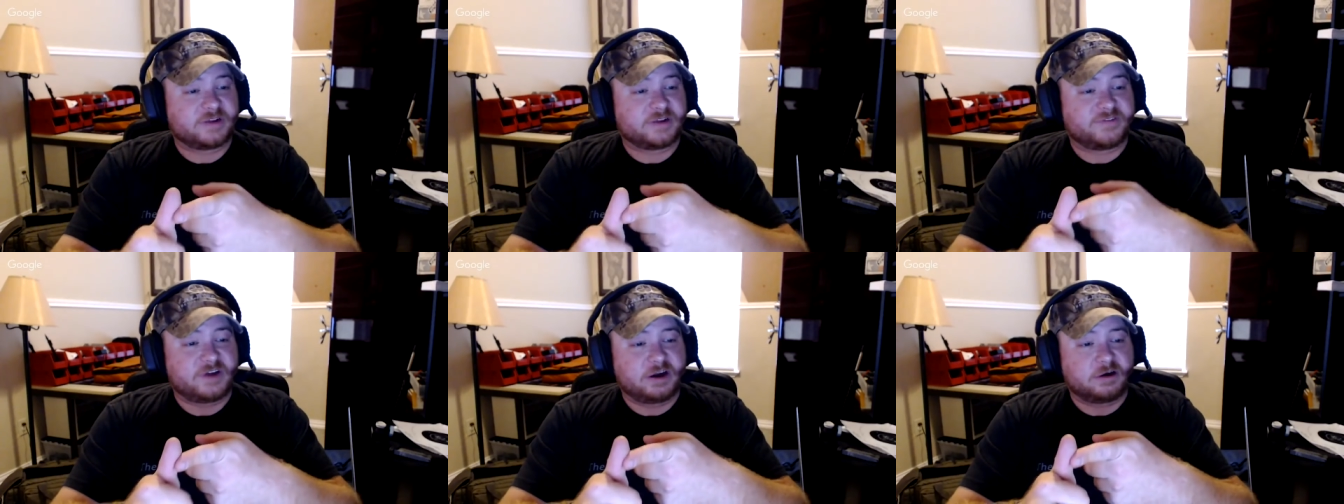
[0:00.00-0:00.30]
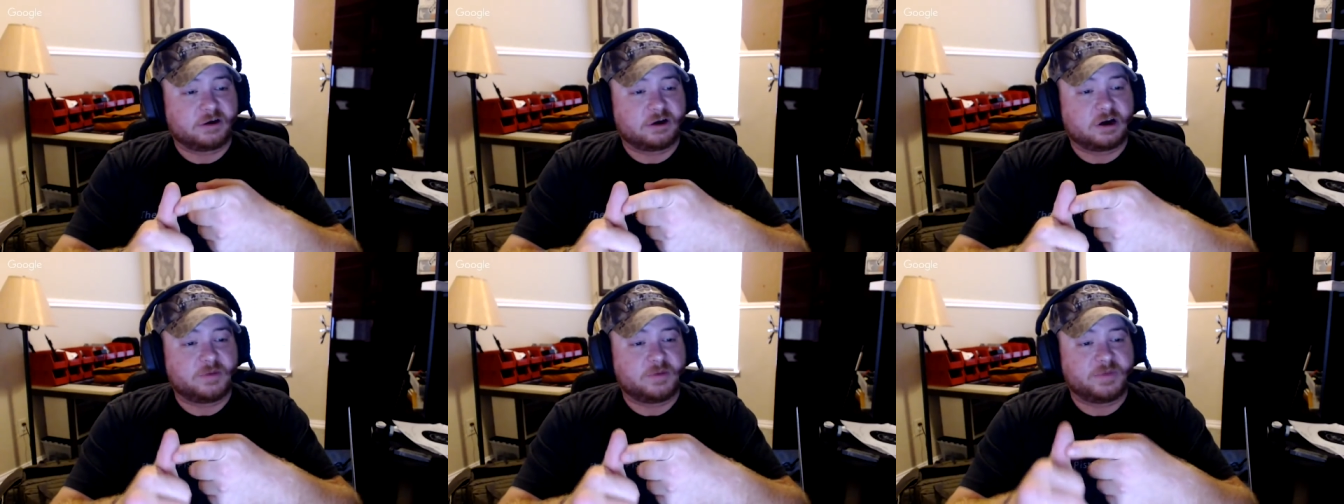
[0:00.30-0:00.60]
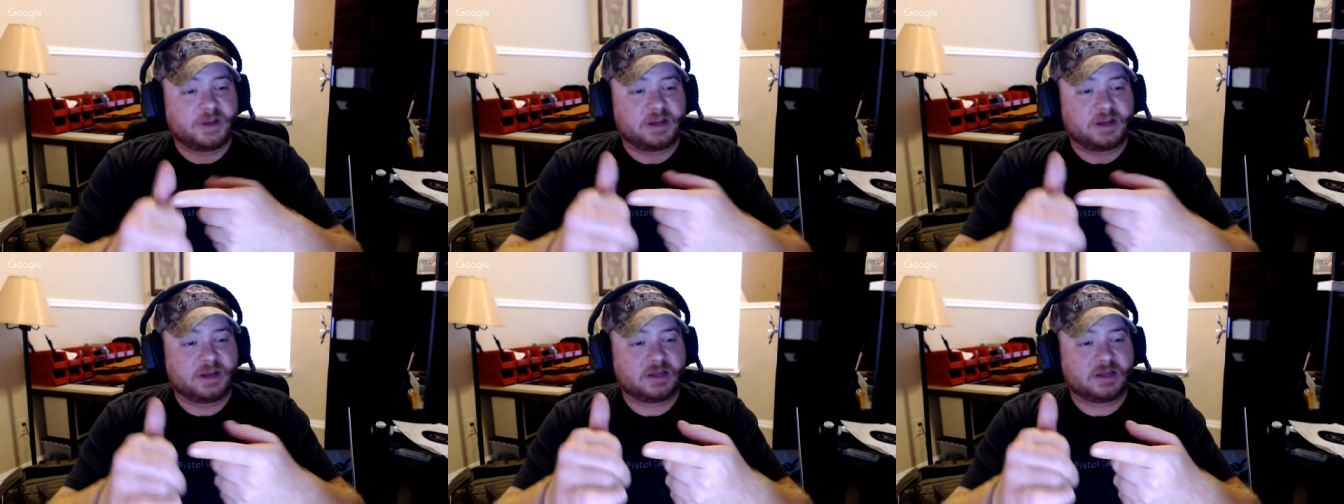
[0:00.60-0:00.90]
firearm
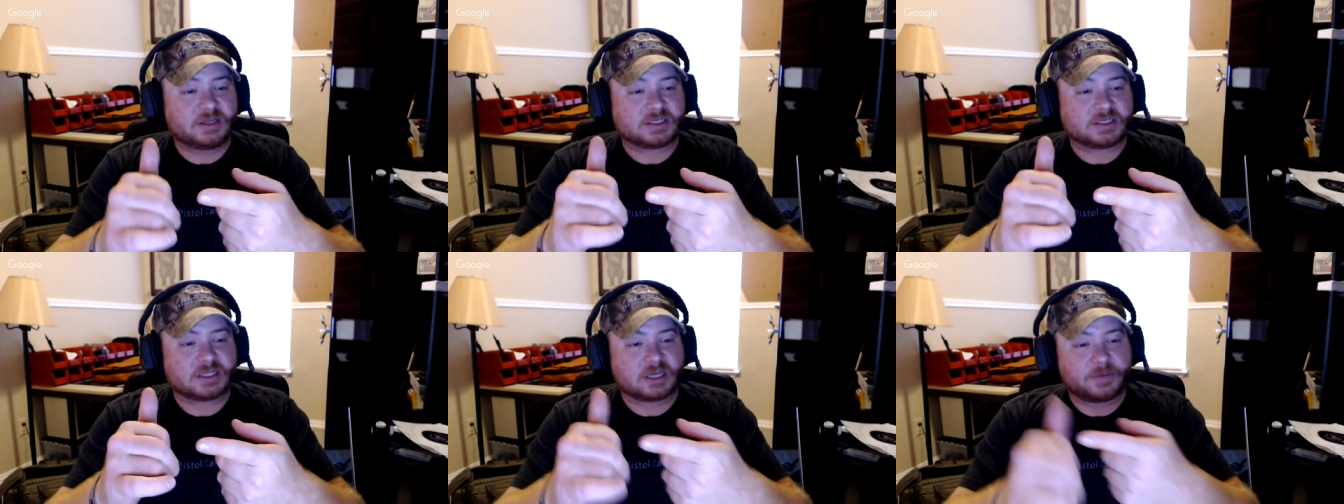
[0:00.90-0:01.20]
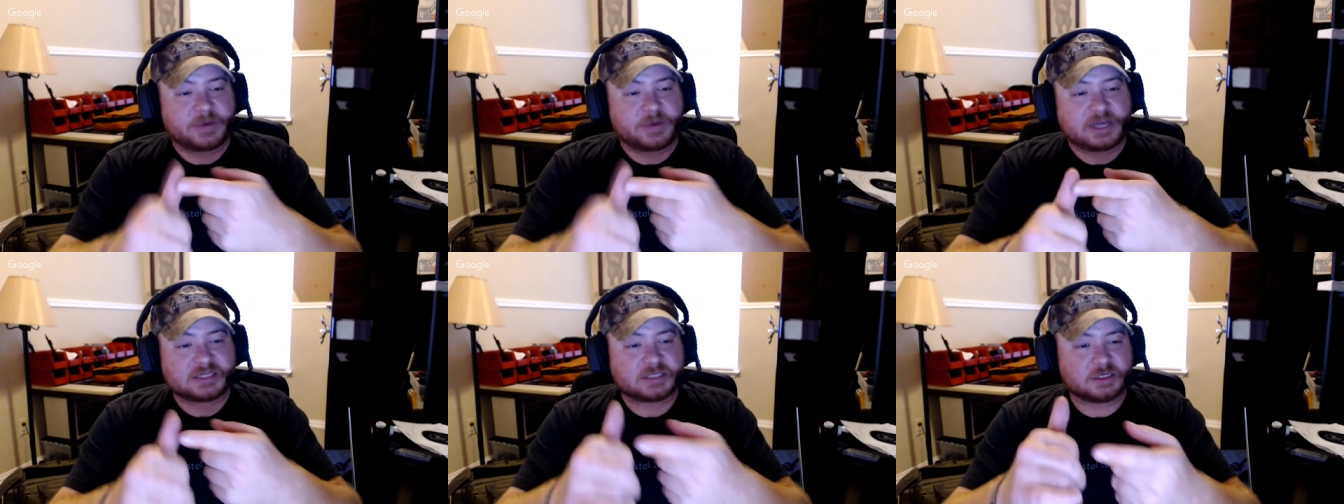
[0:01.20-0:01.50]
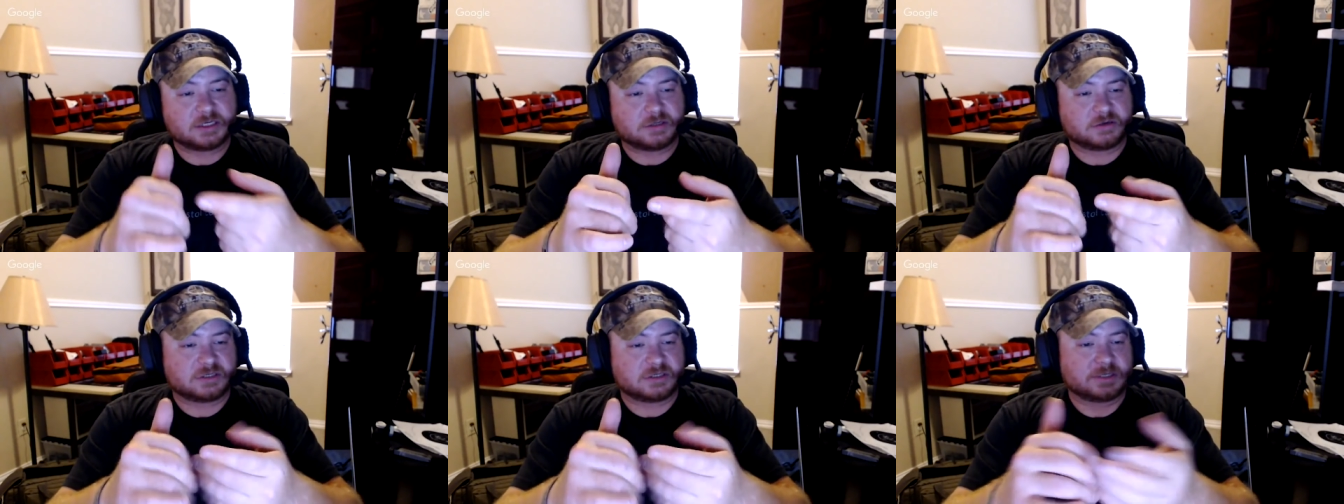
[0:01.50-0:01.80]
that has the
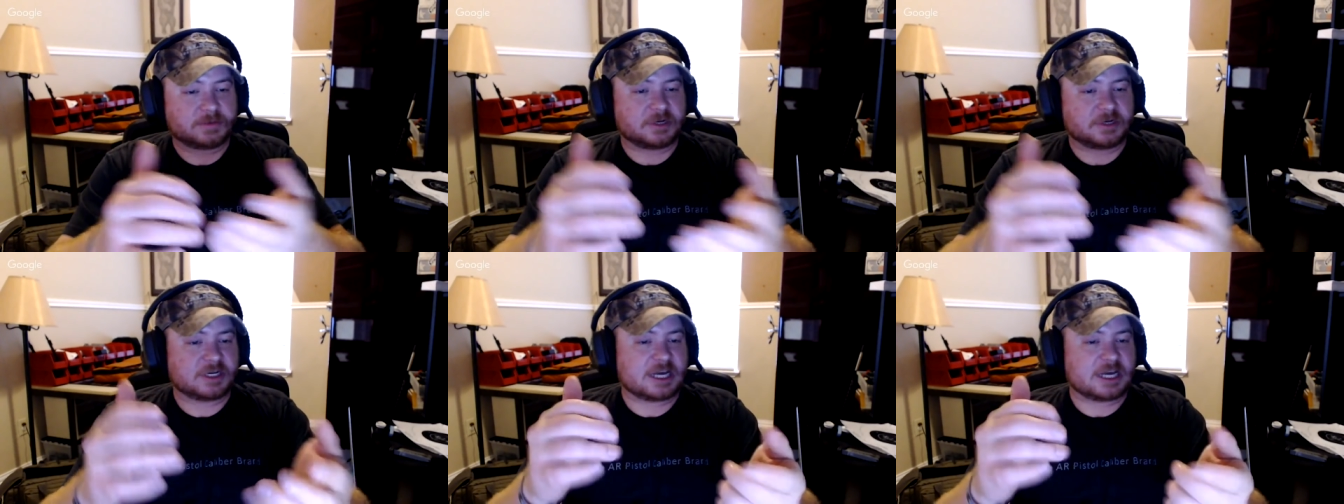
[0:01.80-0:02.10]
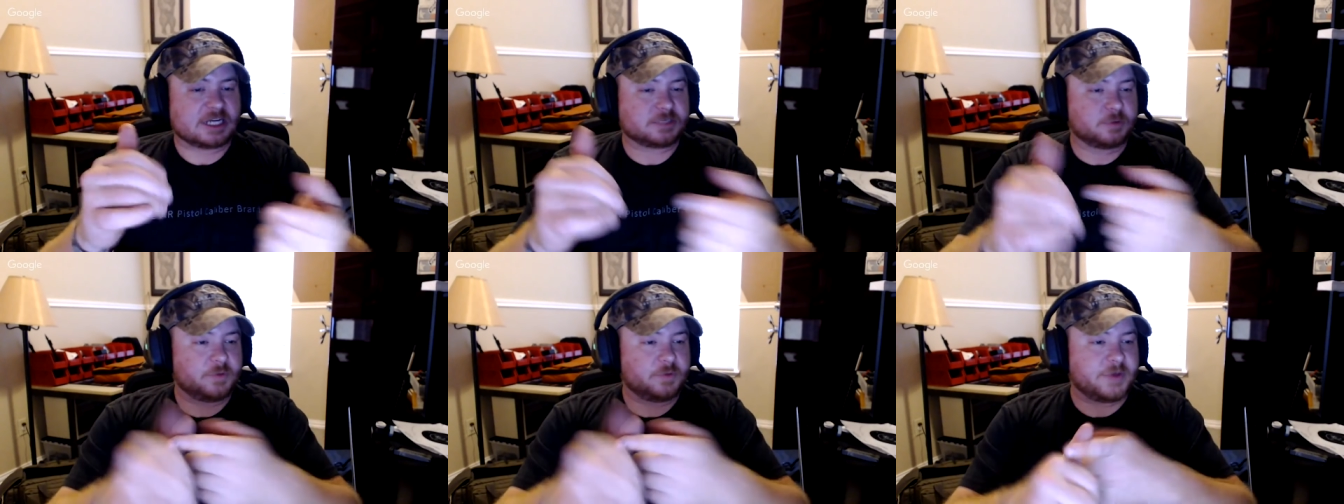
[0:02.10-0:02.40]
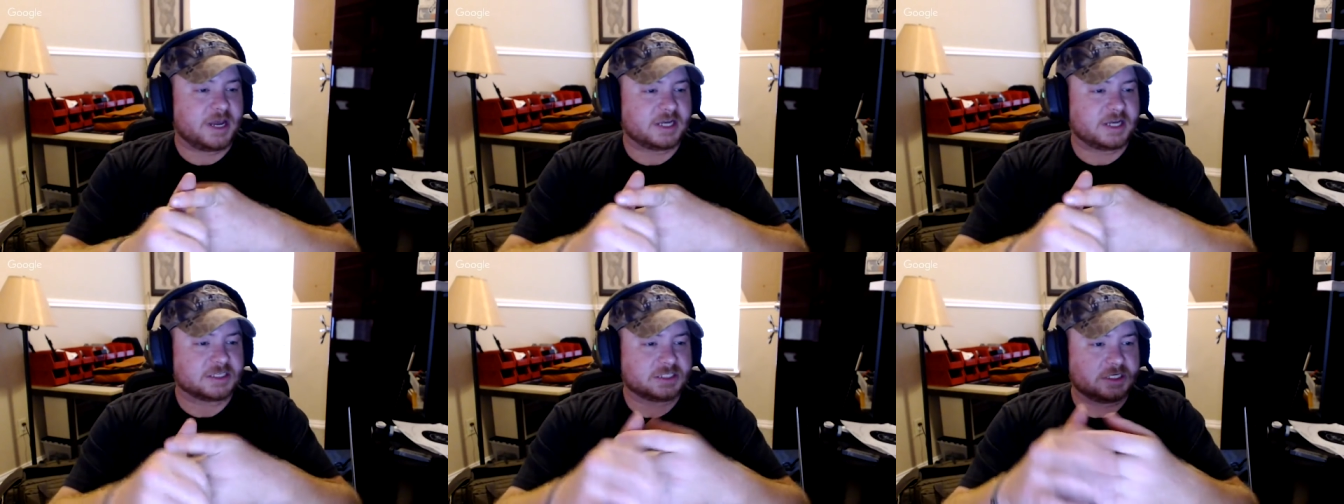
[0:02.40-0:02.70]
capacity to accept detachable
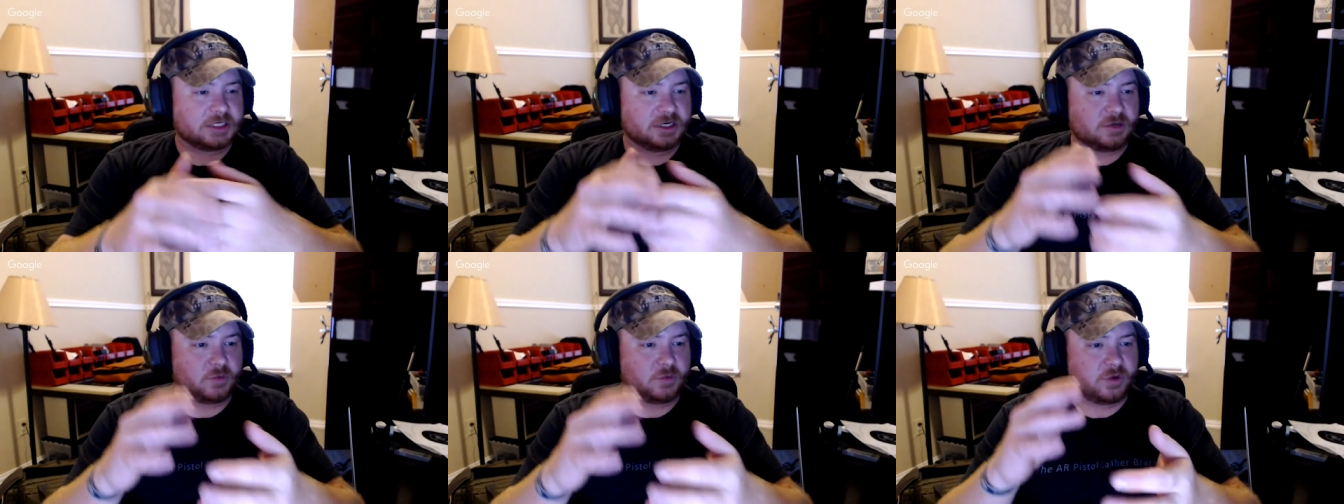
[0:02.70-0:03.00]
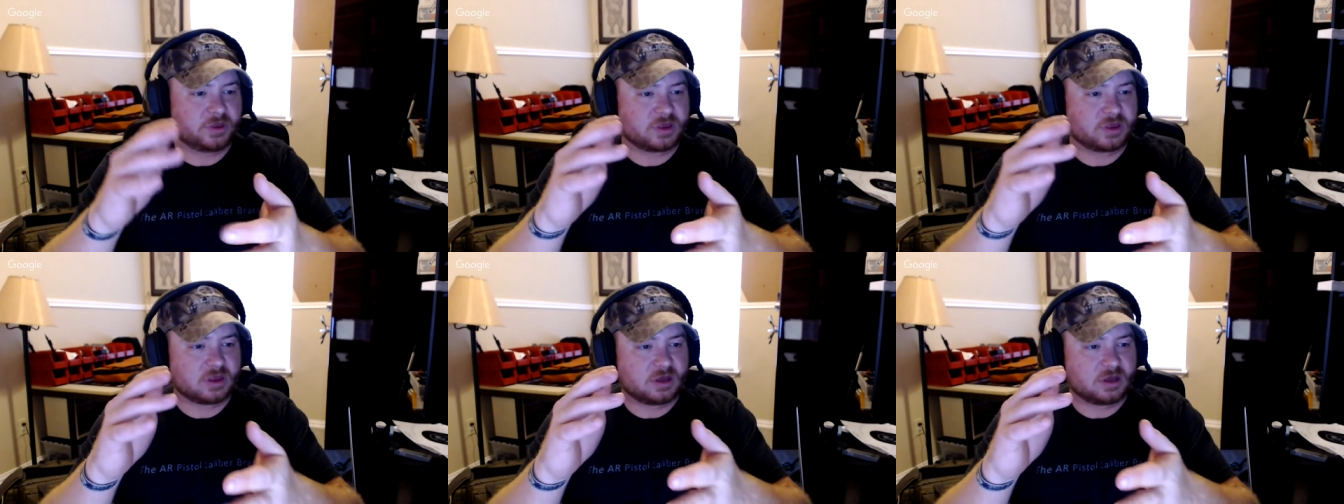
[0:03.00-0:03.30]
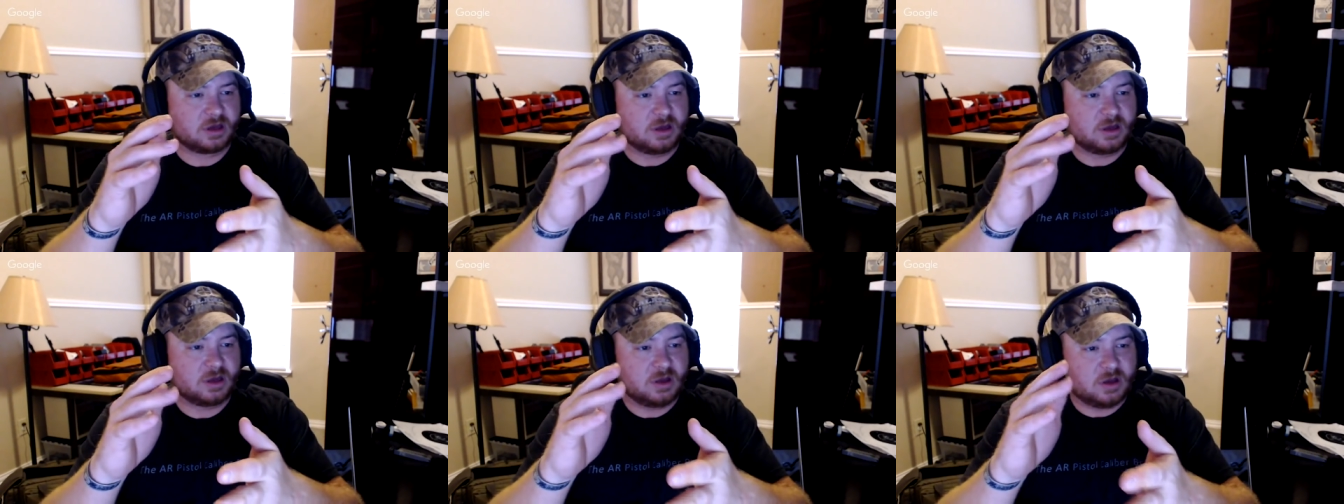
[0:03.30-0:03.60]
magazine with
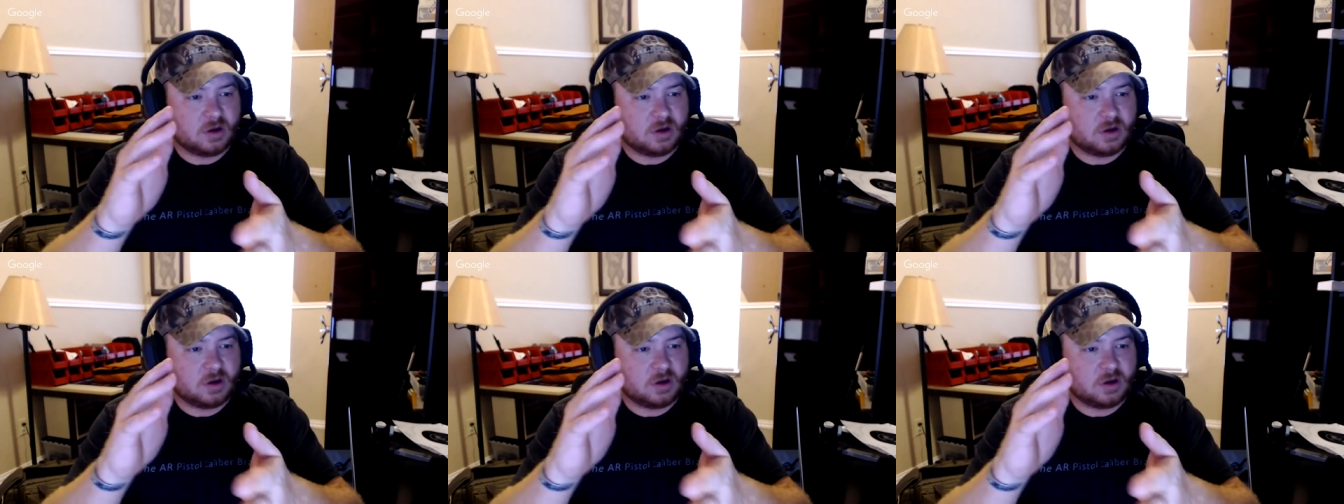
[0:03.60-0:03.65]
uh,